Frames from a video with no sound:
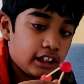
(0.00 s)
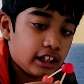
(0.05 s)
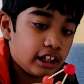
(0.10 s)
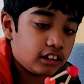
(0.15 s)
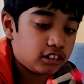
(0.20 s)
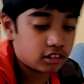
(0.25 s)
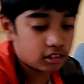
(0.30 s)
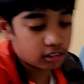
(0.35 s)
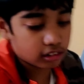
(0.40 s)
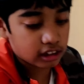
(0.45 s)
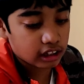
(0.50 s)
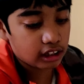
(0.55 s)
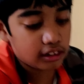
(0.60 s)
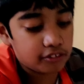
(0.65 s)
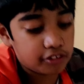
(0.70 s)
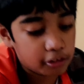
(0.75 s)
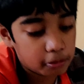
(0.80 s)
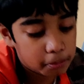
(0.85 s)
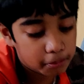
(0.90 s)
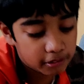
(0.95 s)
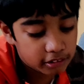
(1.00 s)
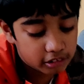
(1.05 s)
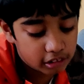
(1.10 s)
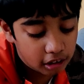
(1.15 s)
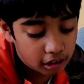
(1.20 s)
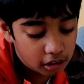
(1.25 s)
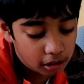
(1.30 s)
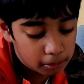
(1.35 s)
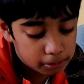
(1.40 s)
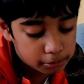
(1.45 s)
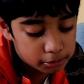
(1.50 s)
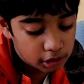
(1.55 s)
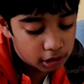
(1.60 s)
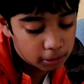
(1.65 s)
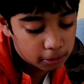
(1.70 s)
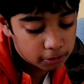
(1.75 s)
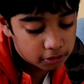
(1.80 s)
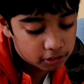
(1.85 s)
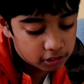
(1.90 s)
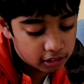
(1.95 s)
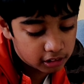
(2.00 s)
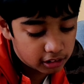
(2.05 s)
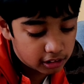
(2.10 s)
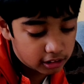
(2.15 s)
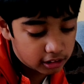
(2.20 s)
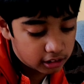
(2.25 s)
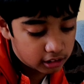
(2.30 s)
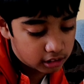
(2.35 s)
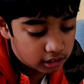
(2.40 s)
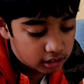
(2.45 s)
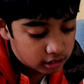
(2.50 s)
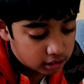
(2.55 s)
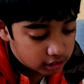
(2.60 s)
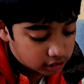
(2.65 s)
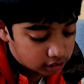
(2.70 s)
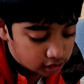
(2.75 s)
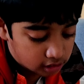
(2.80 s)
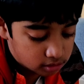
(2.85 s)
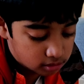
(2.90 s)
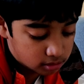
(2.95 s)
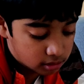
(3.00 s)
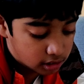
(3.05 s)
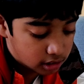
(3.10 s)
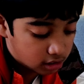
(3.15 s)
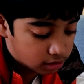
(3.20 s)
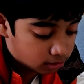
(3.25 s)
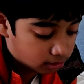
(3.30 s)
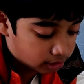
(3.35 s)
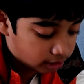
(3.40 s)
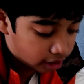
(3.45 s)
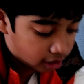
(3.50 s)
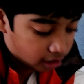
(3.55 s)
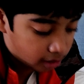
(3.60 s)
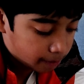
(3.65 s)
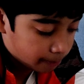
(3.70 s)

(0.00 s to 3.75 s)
It's okay if you put the gumdrops in a wrong way.